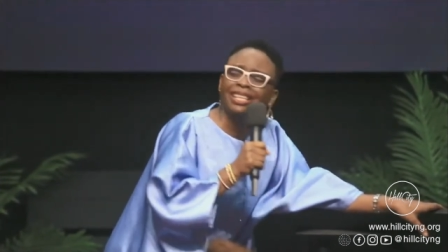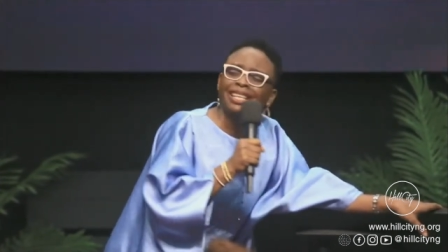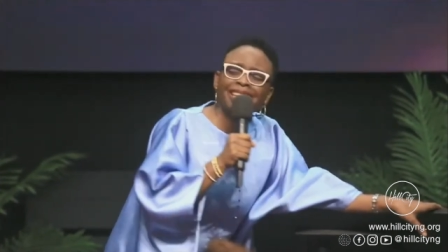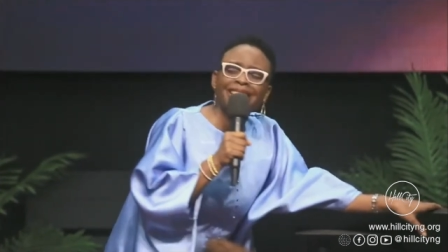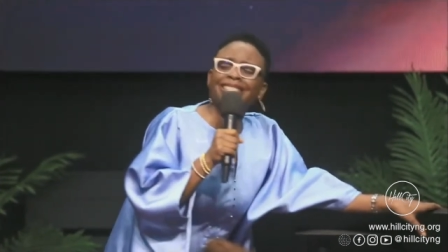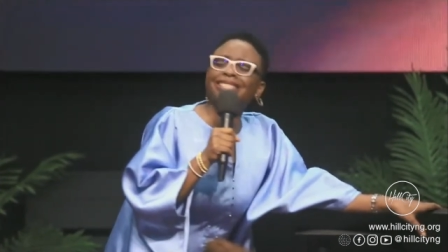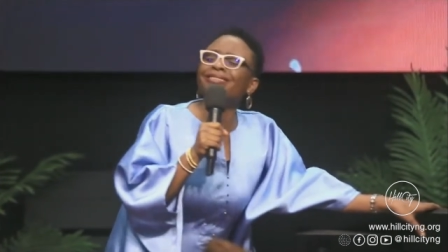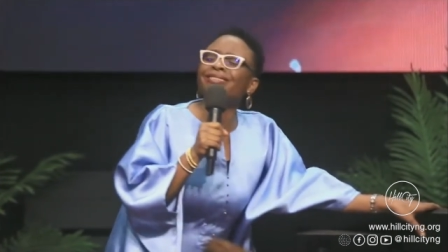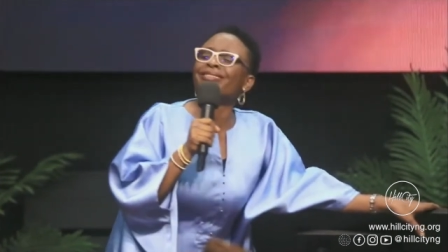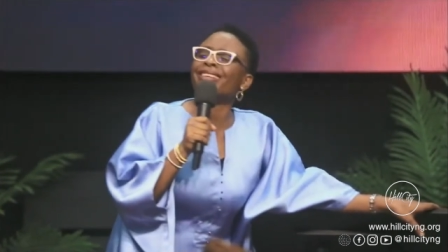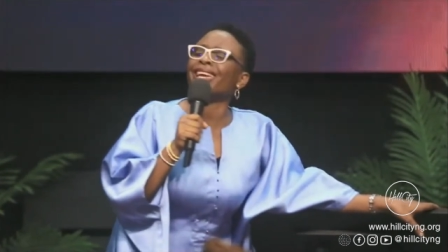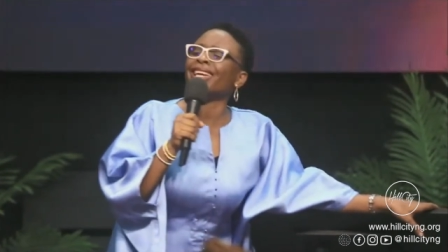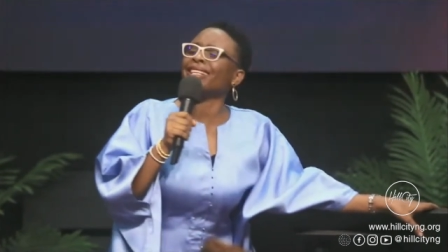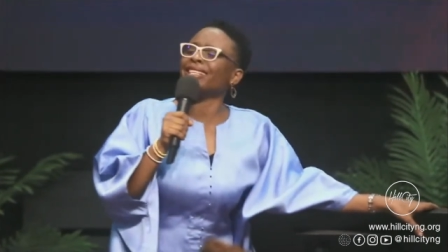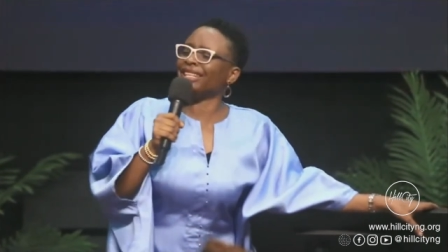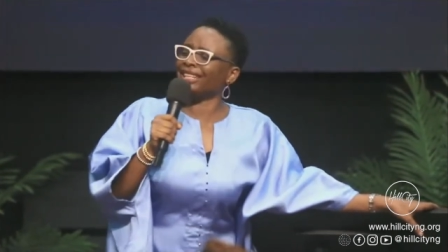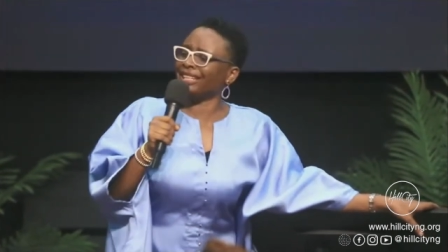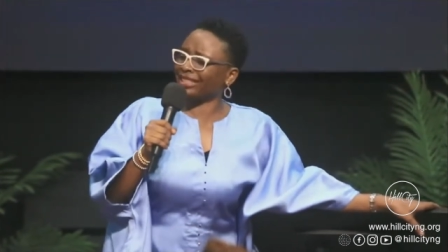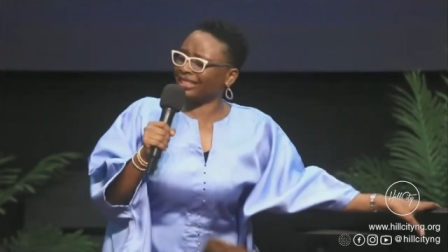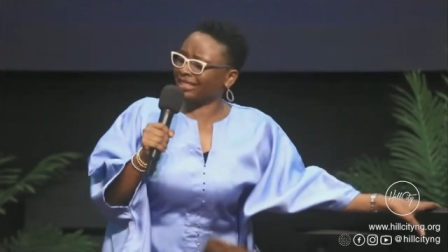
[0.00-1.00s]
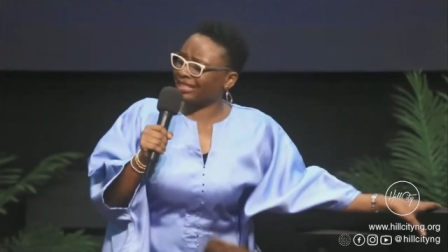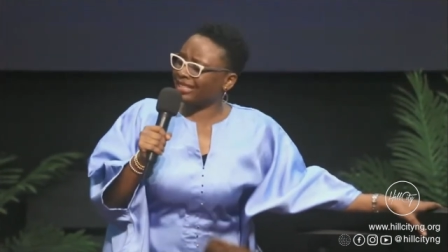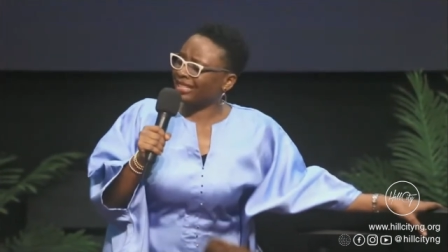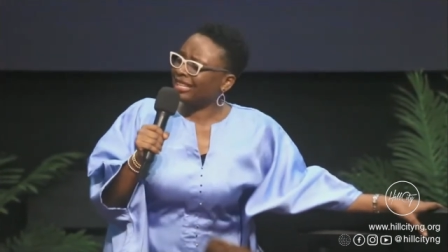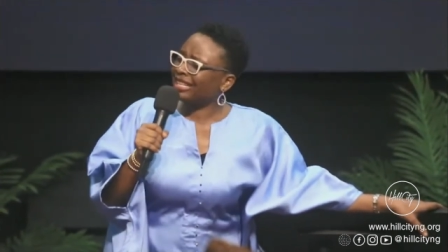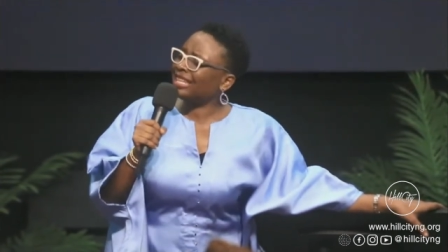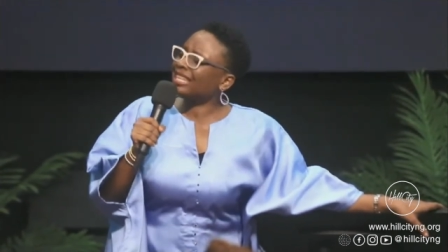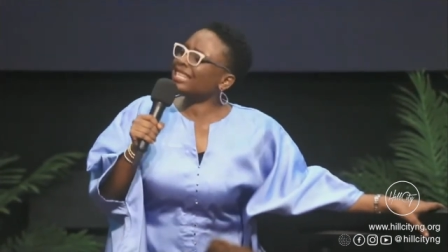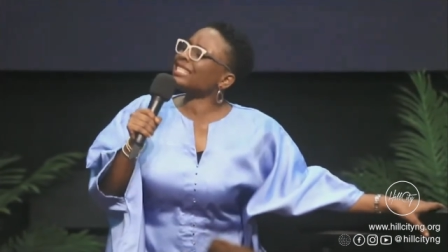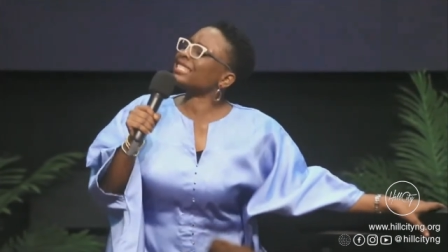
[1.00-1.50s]
It's raining
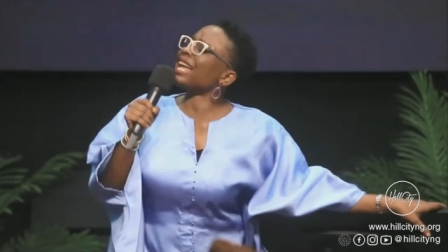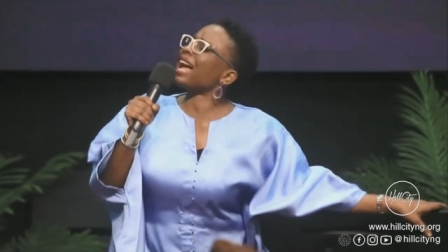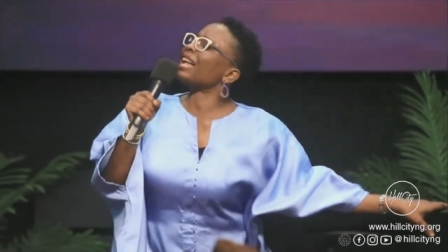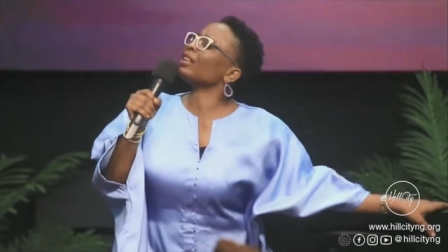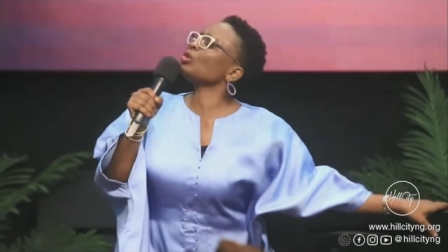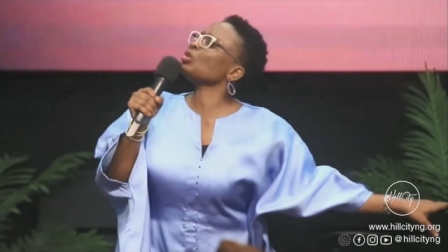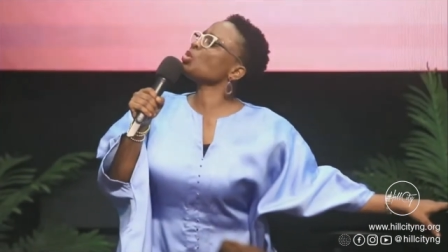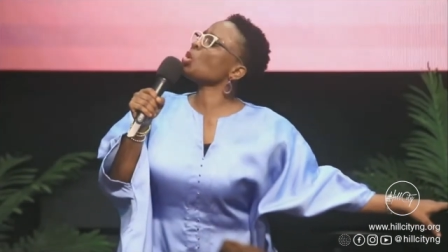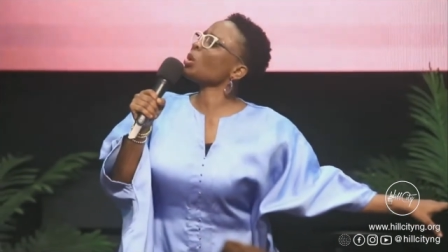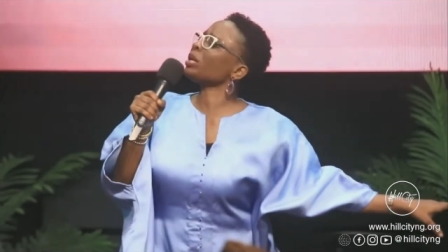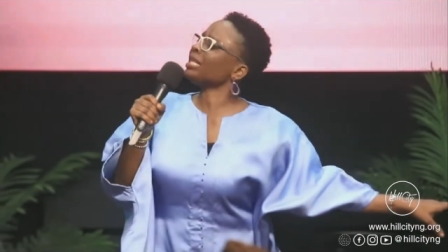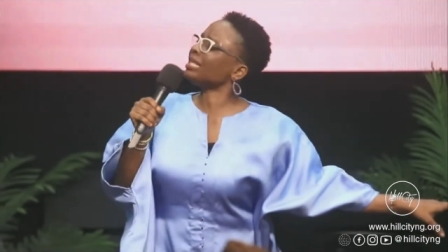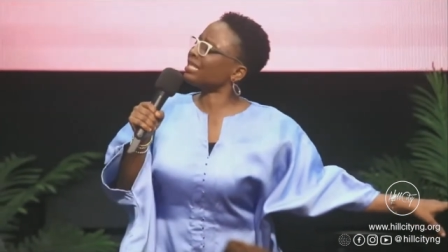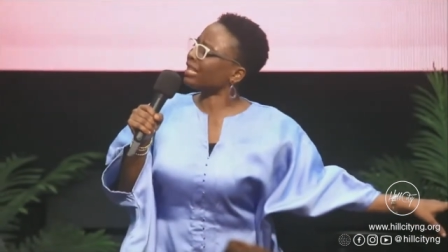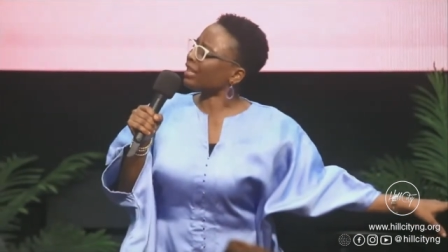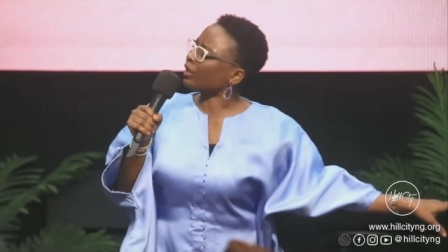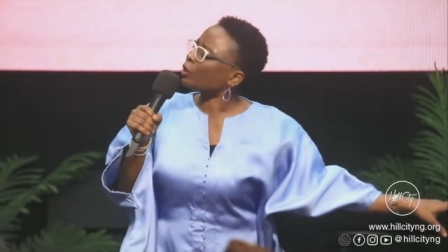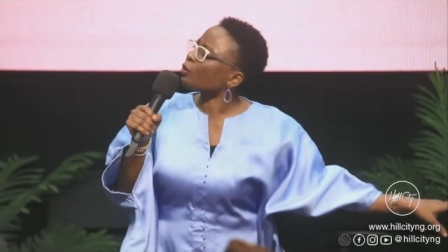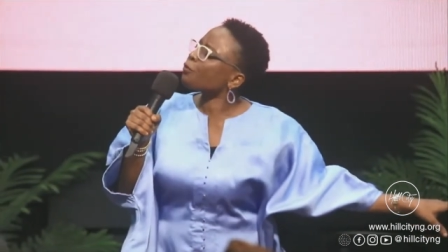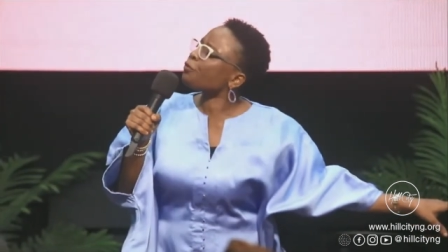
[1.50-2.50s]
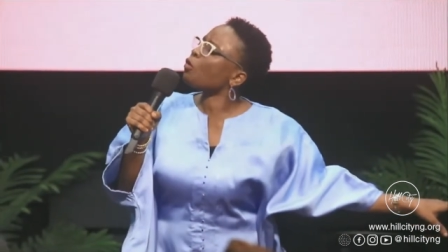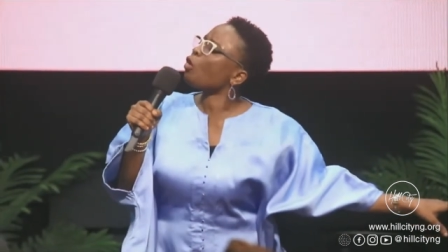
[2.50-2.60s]
his anointing.